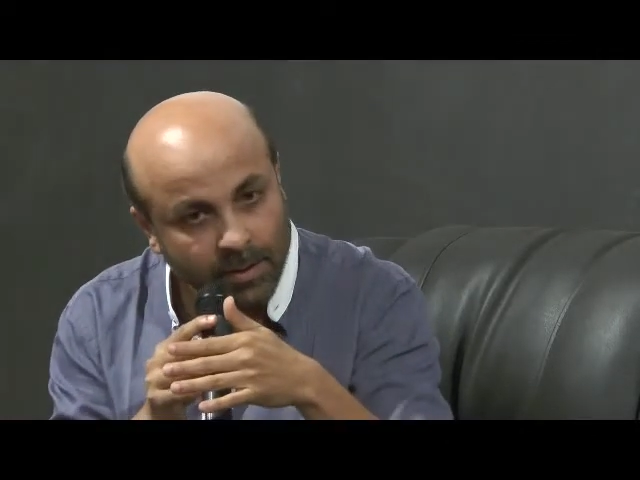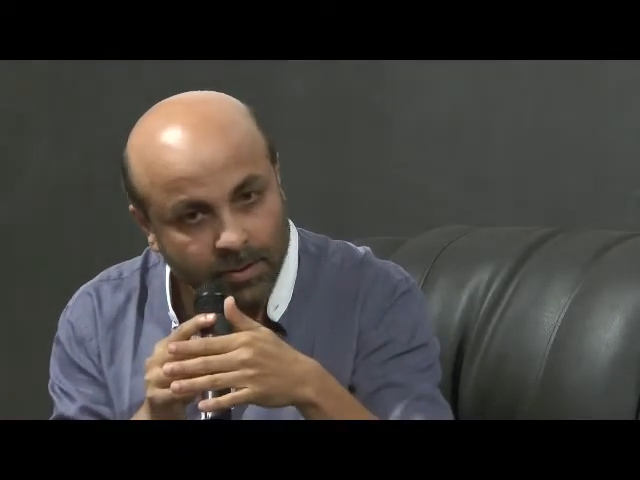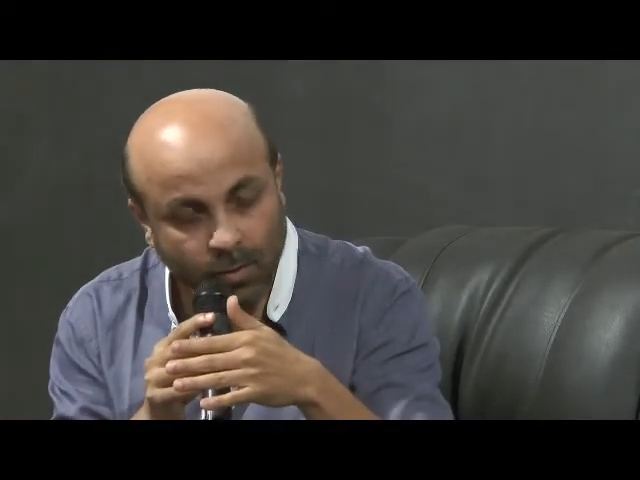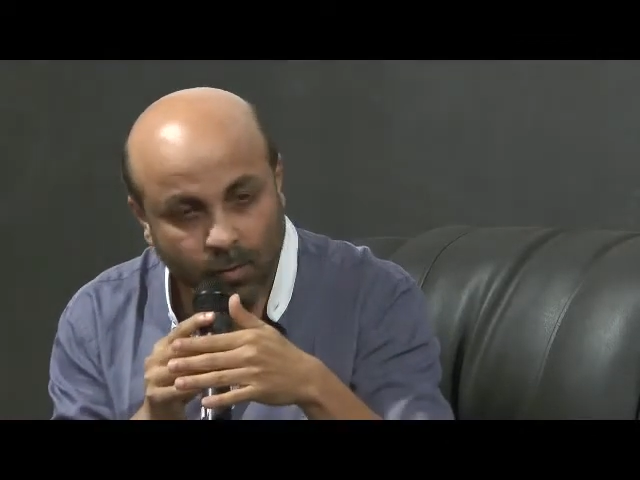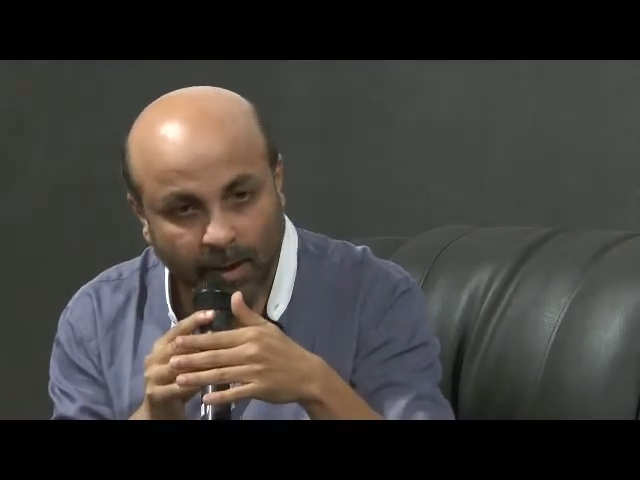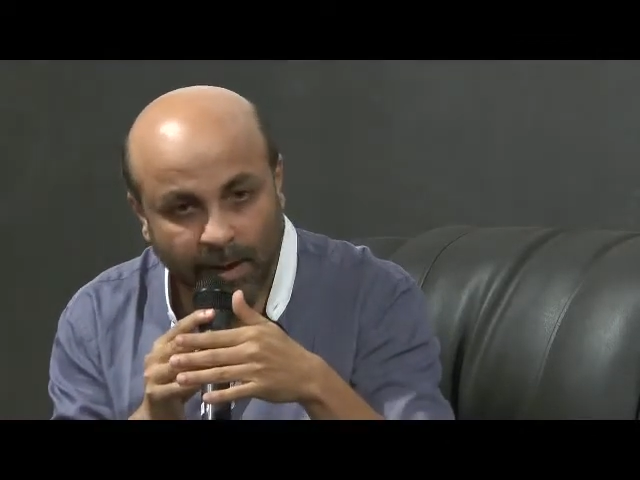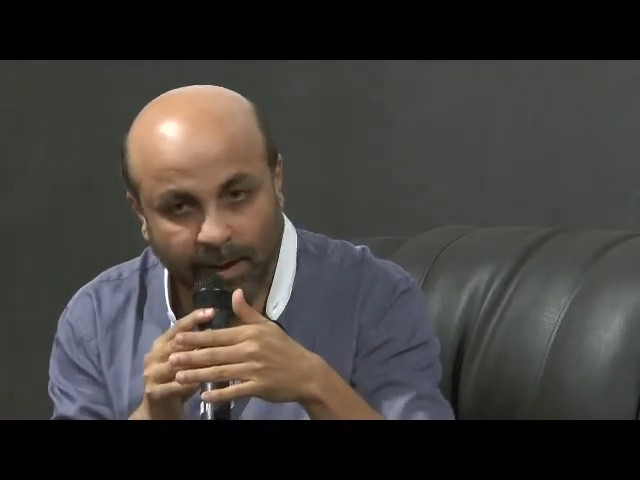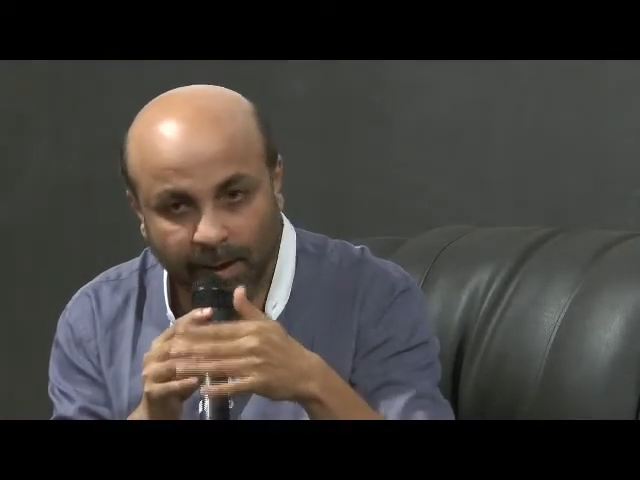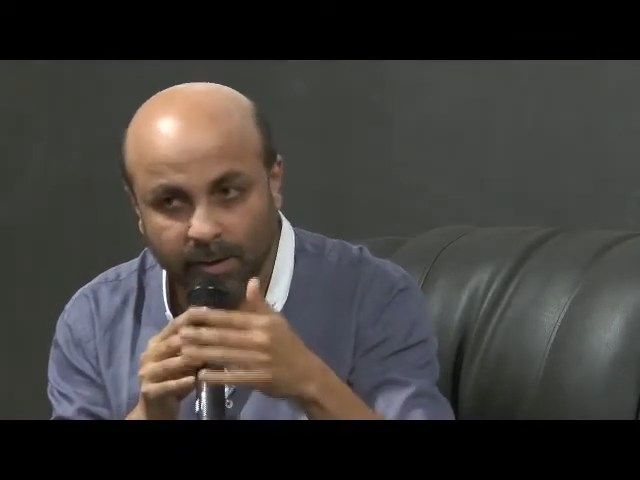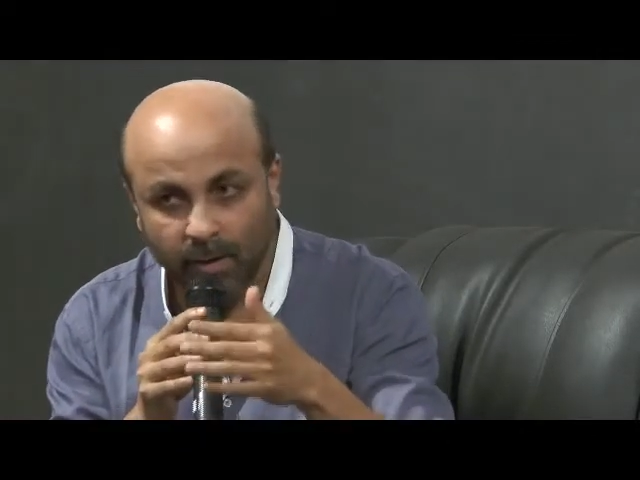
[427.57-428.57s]
So,
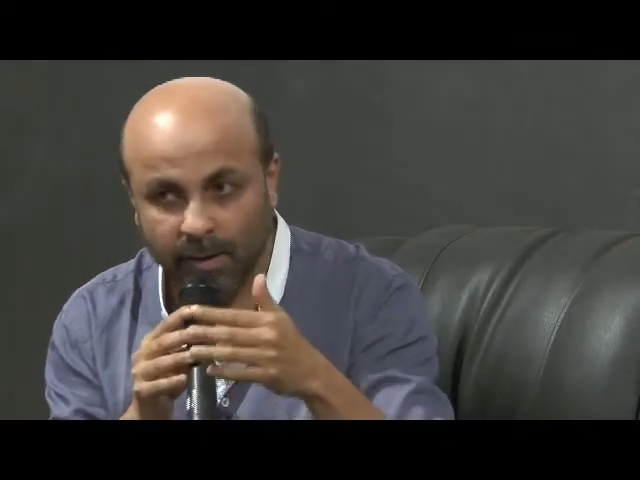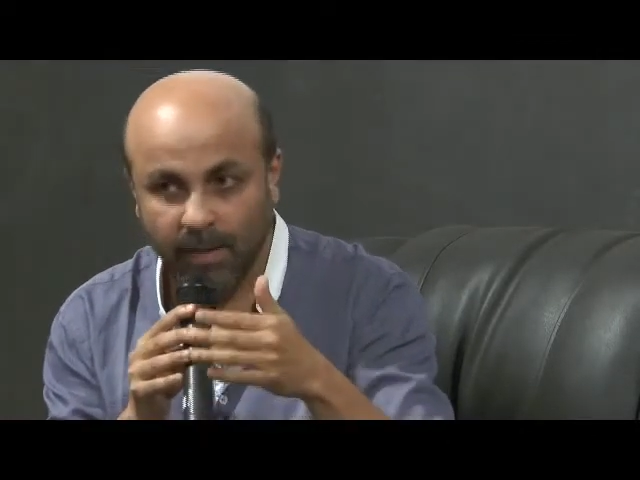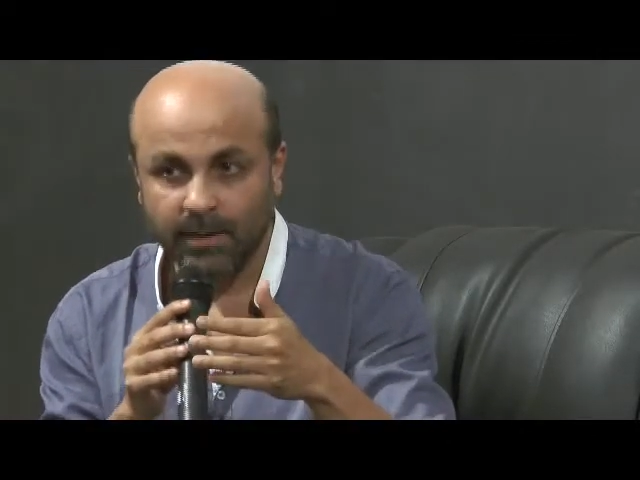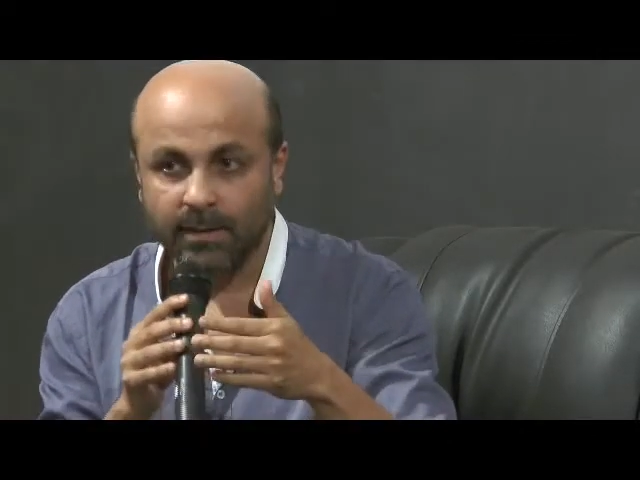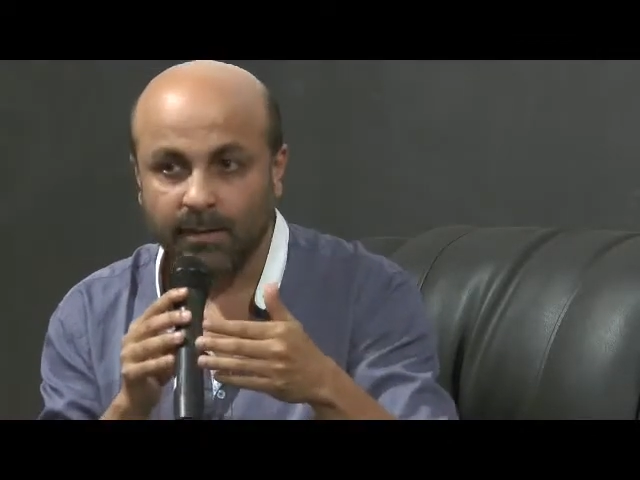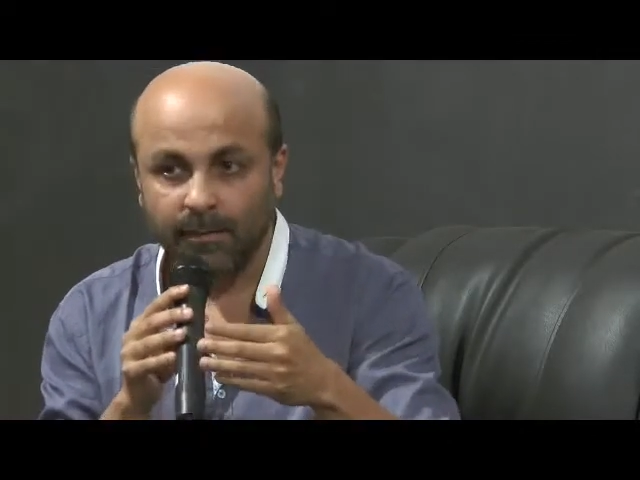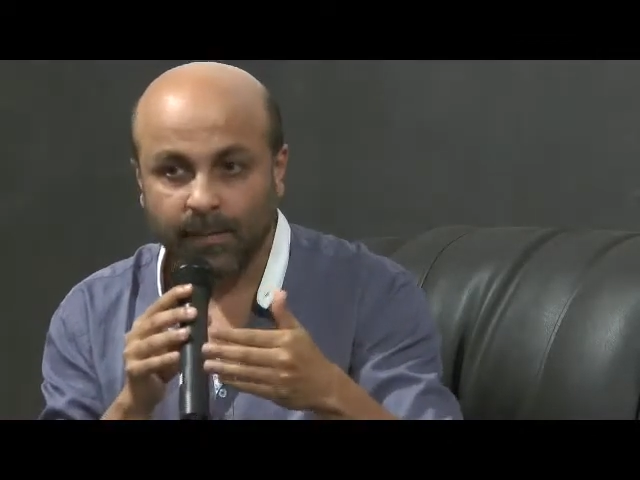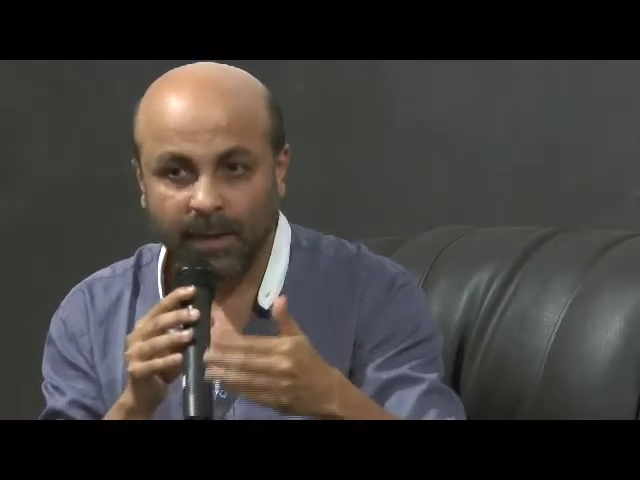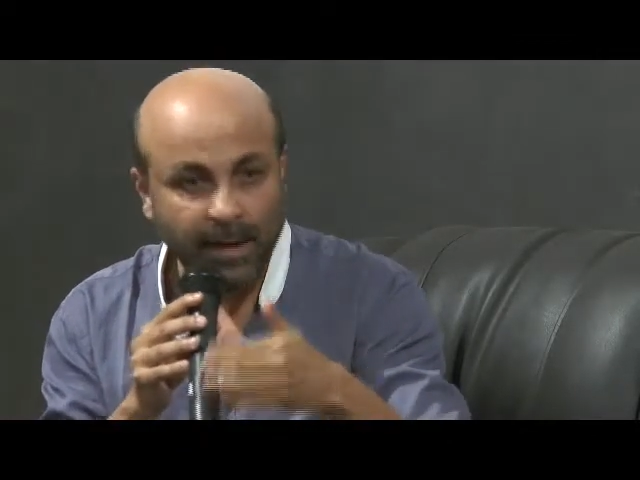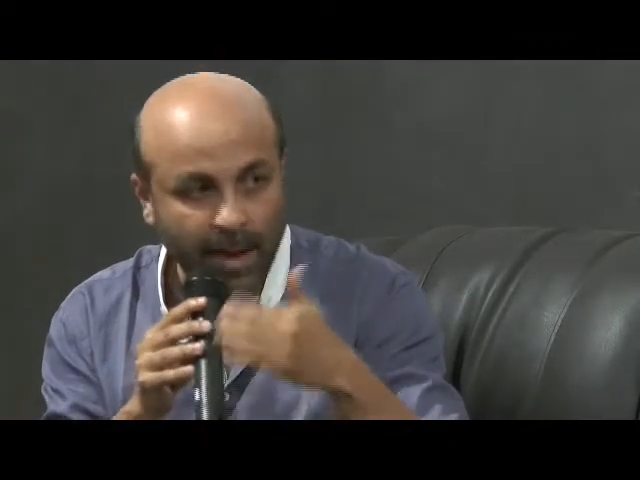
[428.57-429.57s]
and I thought that
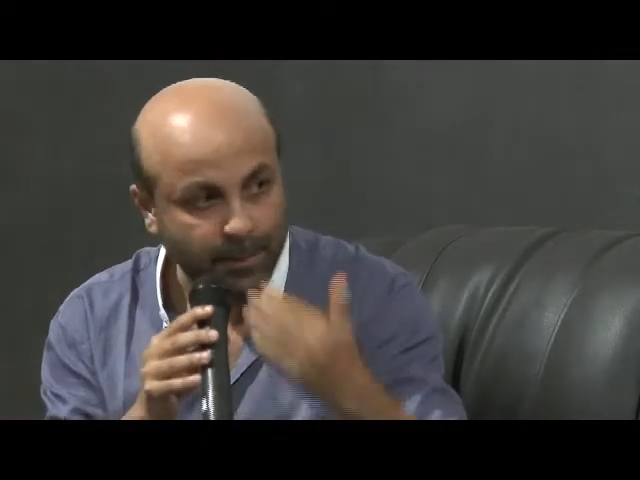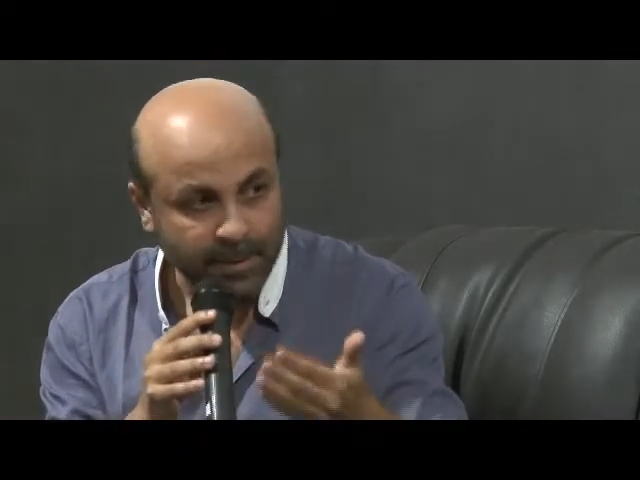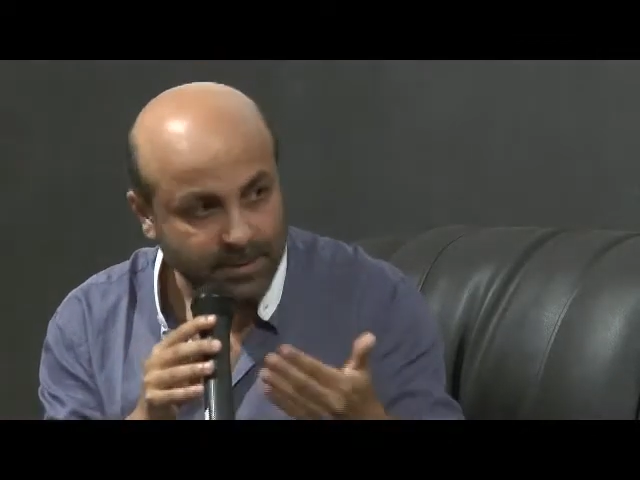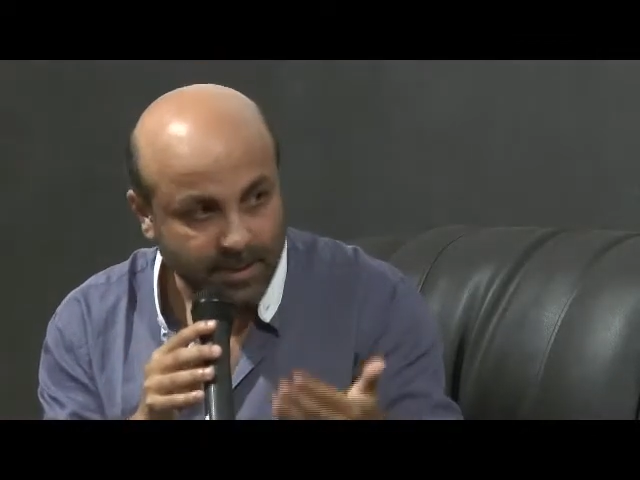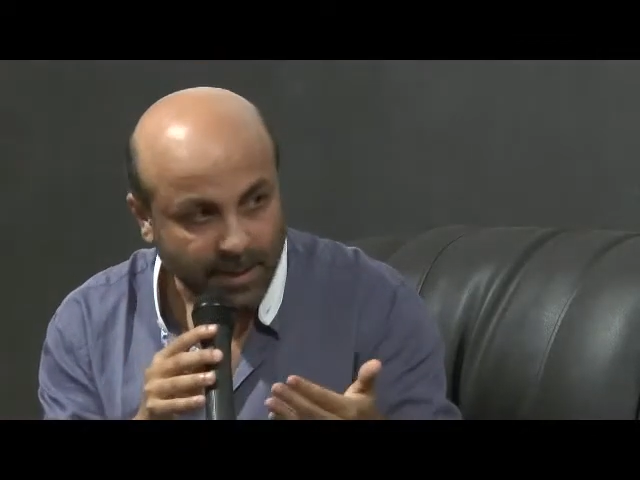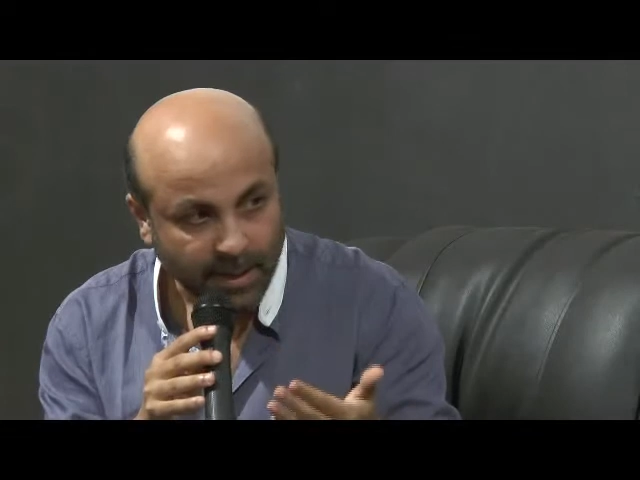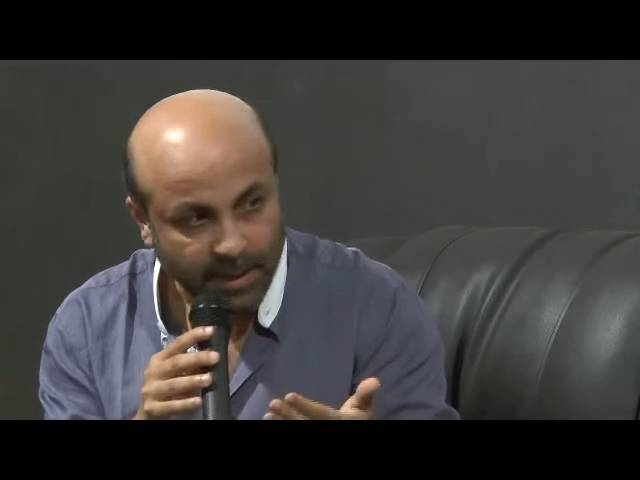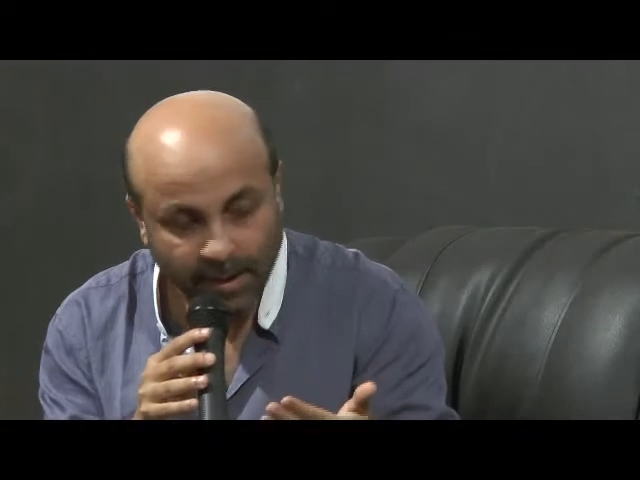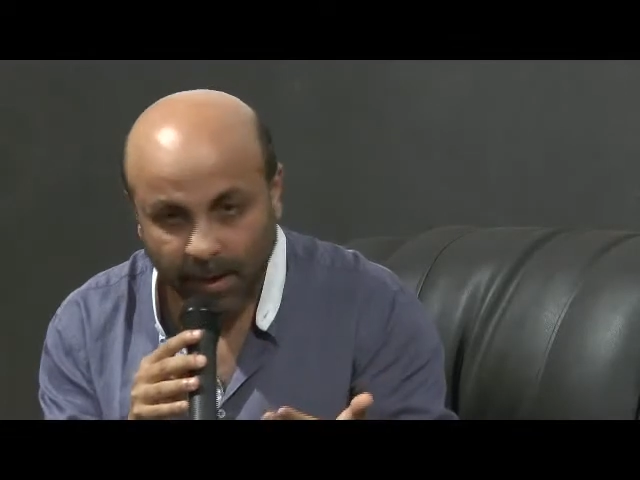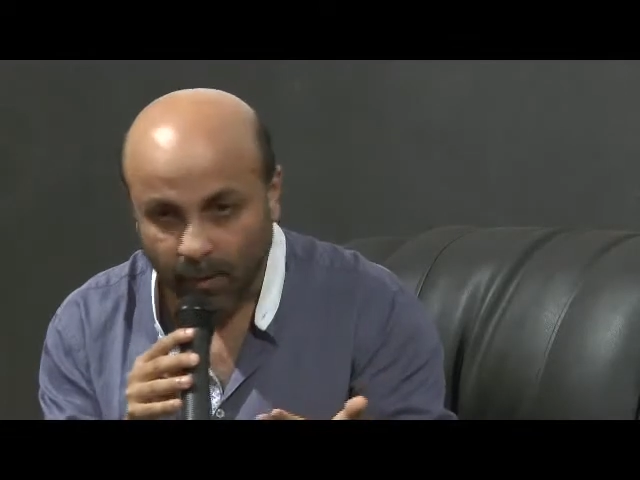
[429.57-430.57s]
happens day in
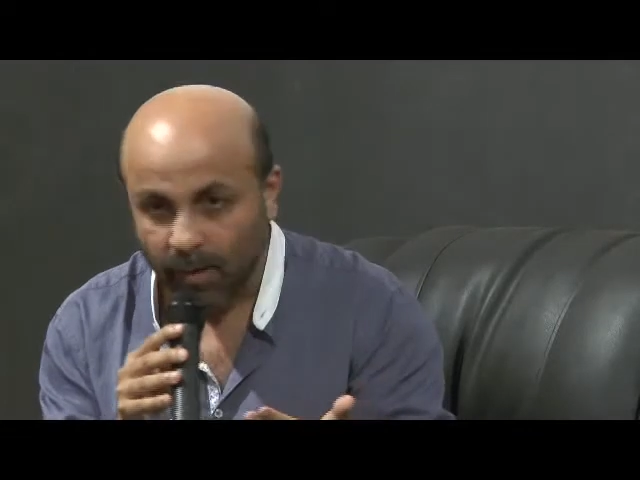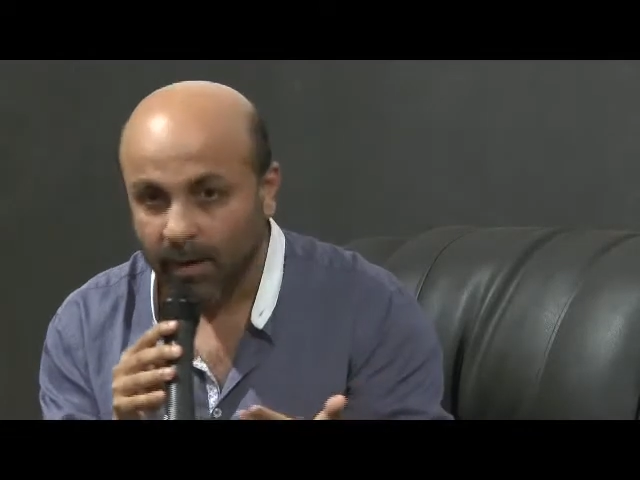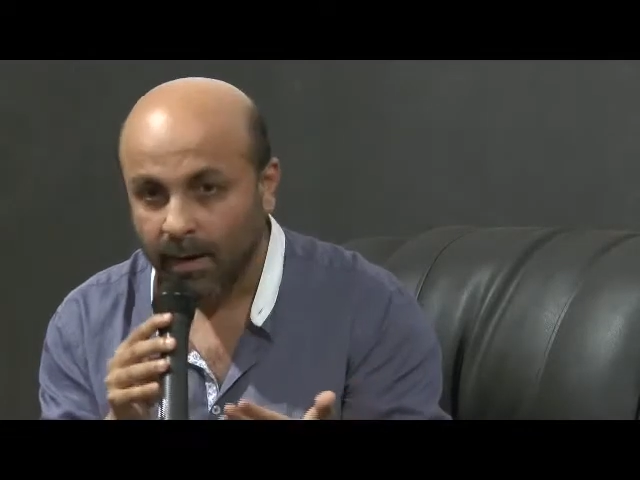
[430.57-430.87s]
and day out.